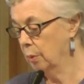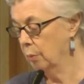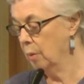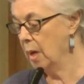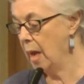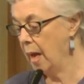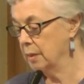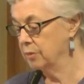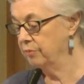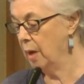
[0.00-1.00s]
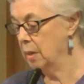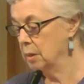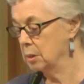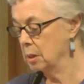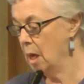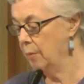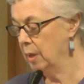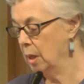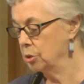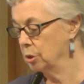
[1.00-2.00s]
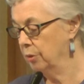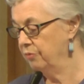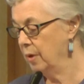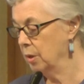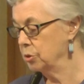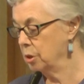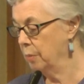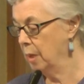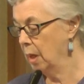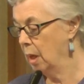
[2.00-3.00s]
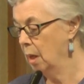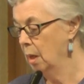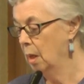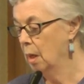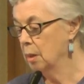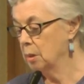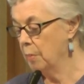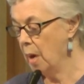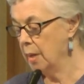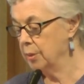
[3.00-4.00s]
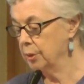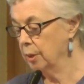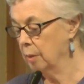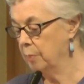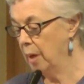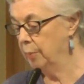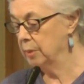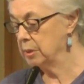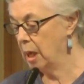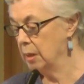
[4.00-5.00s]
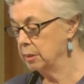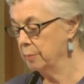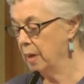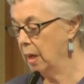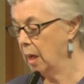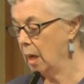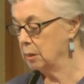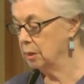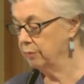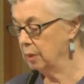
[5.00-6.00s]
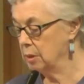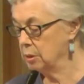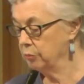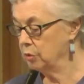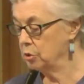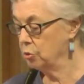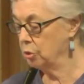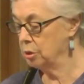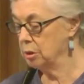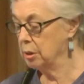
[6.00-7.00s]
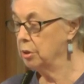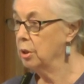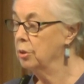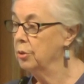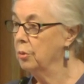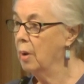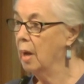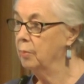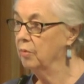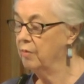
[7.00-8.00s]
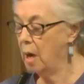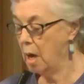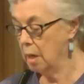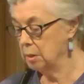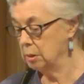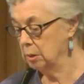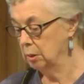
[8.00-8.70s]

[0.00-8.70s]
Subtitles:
reactivate a denominational affairs committee to monitor and publicize the many activities and resources that the UUA provides.